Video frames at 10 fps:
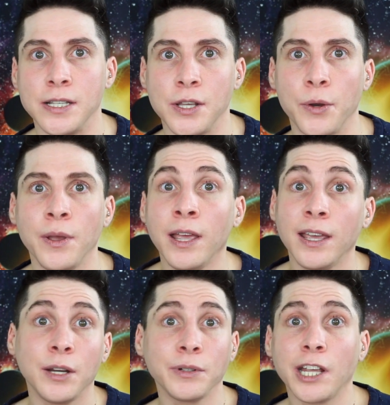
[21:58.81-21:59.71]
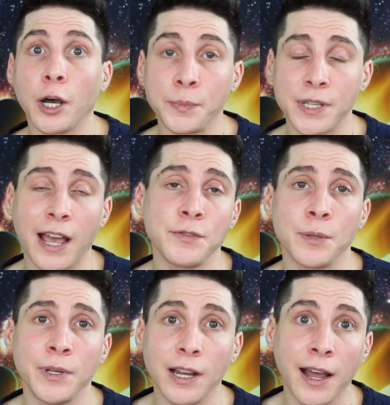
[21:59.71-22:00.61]
So it really helps to have
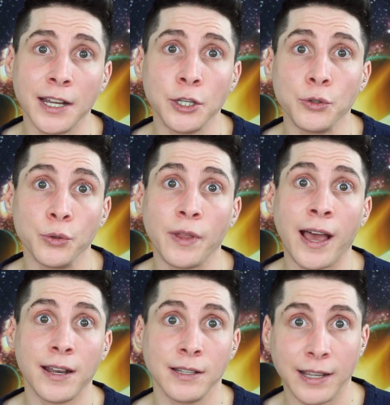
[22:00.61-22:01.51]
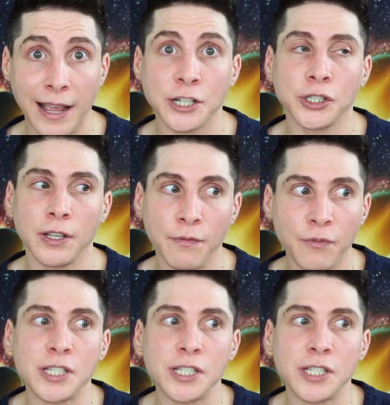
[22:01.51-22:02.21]
somebody guiding you through that and like actually